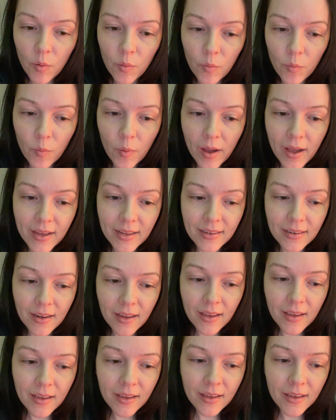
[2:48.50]
when
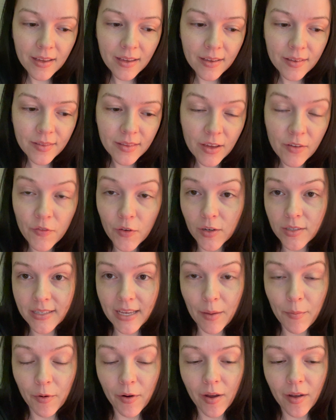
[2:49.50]
they first
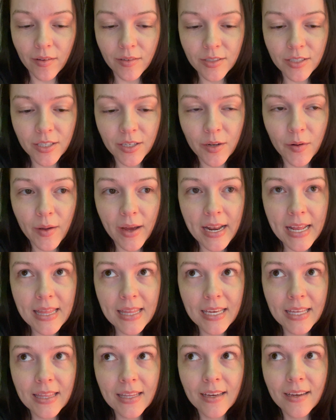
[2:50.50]
came around, you know,
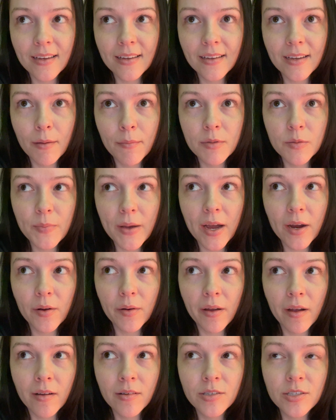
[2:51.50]
anything that comes back
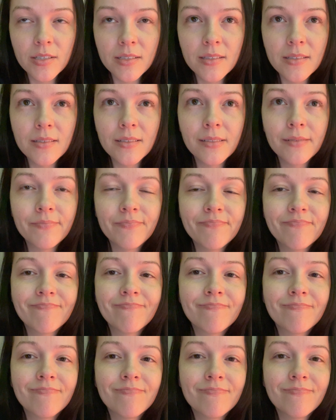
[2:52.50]
around just,
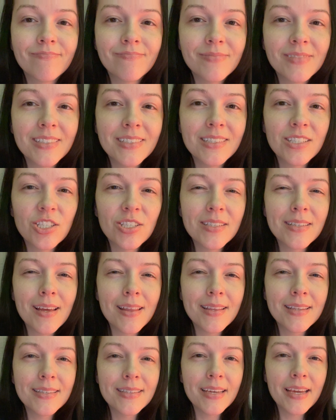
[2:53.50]
it's just not
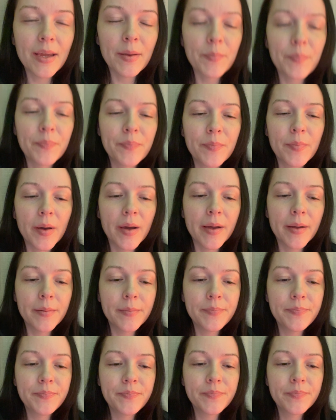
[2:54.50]
the same, but
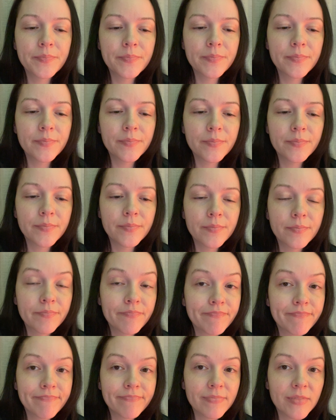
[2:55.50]

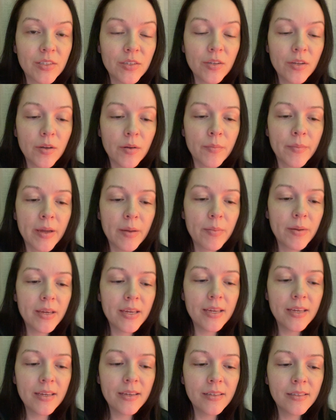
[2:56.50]
I don't know,
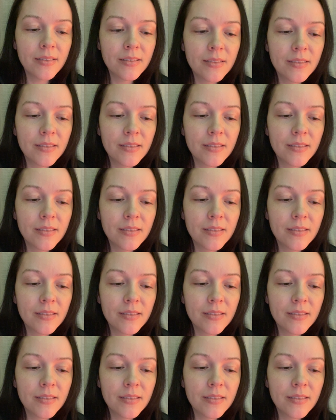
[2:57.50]
maybe